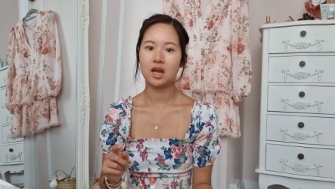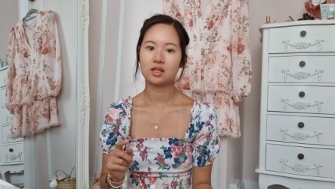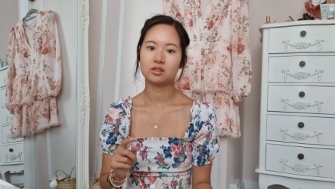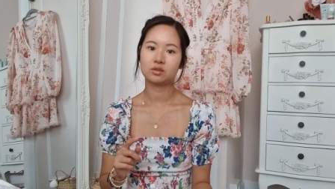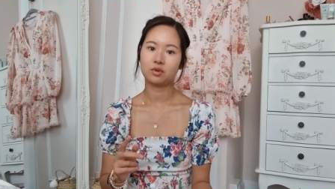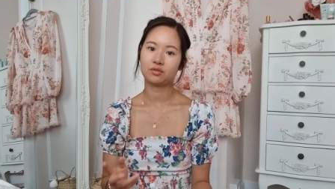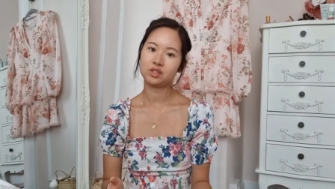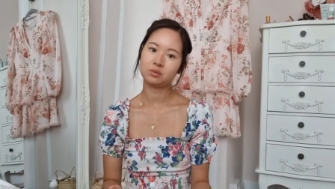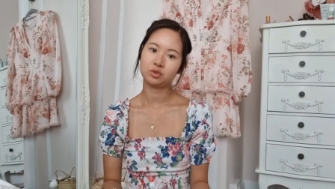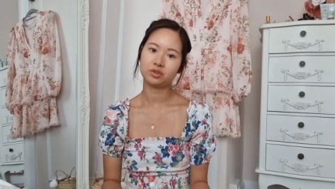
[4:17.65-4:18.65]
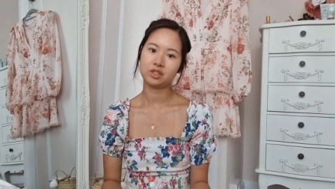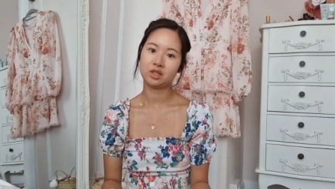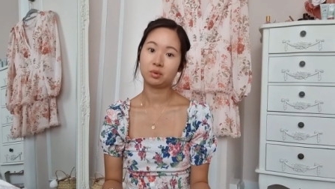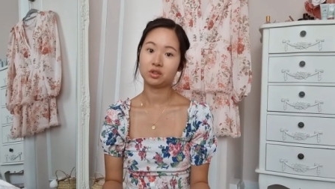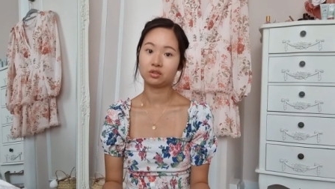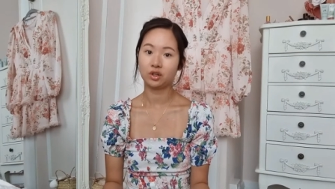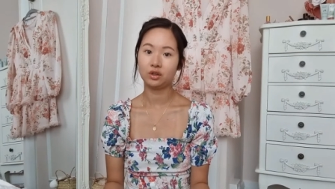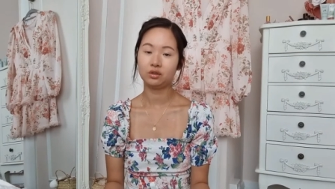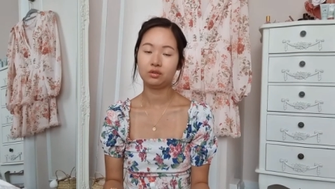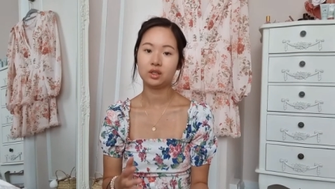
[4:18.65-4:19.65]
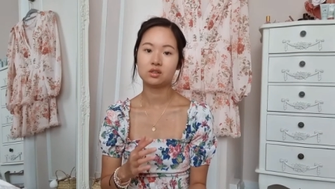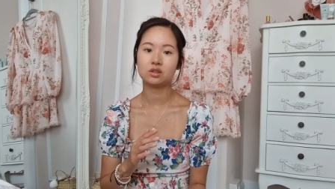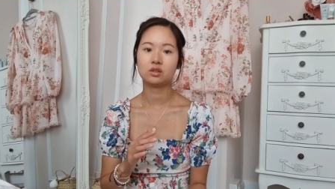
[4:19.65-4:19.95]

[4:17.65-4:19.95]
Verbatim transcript: and obviously more recently because of COVID,